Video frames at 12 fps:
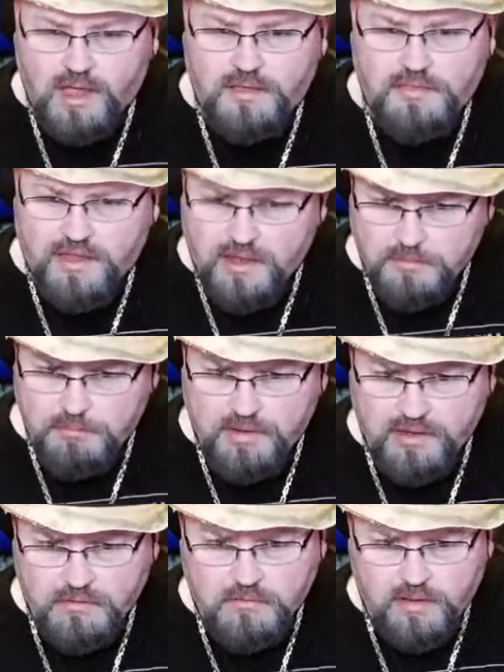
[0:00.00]
They had
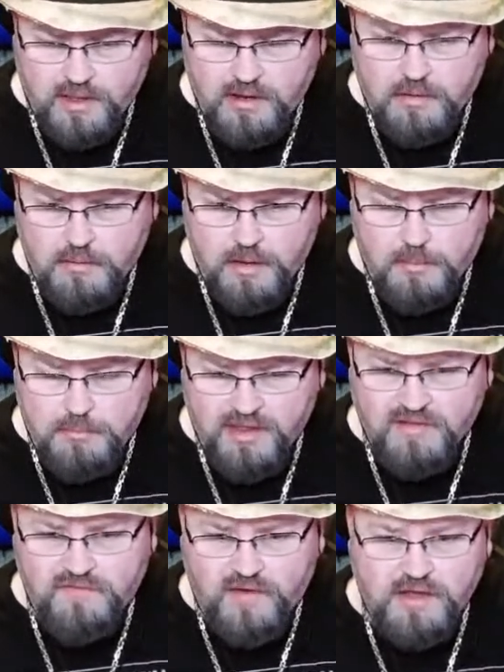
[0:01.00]
a
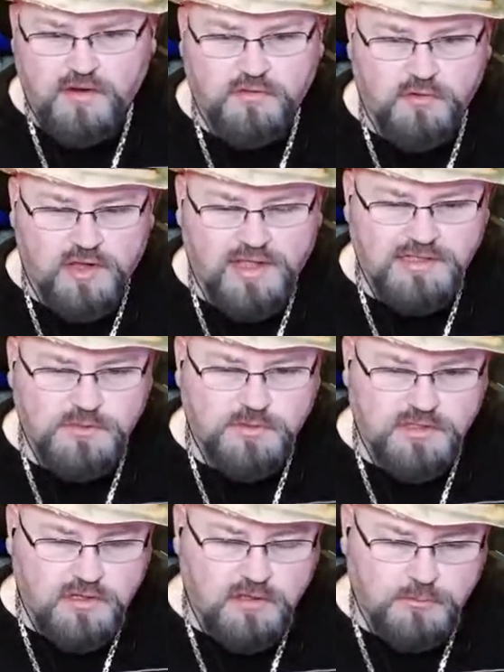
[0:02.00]
big fight on their hands
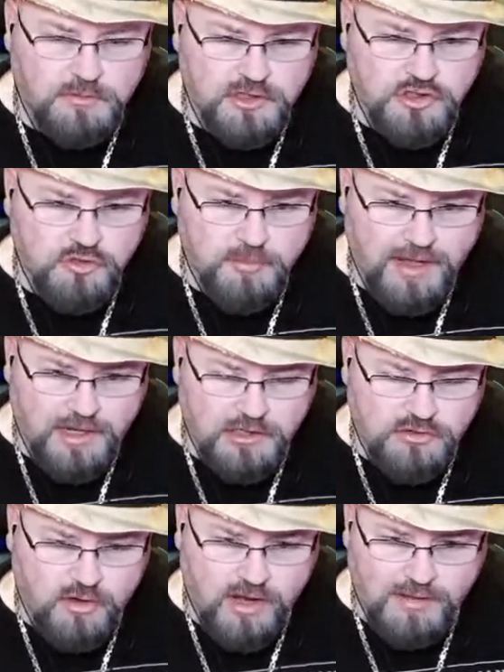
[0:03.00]
when dealing with the Germanic
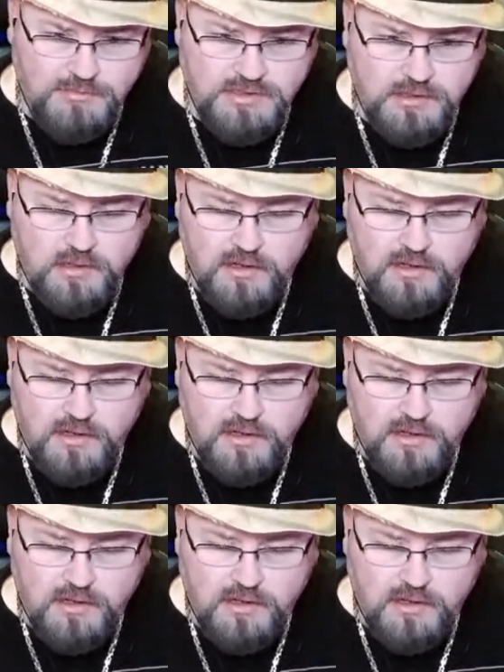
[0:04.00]
tribes.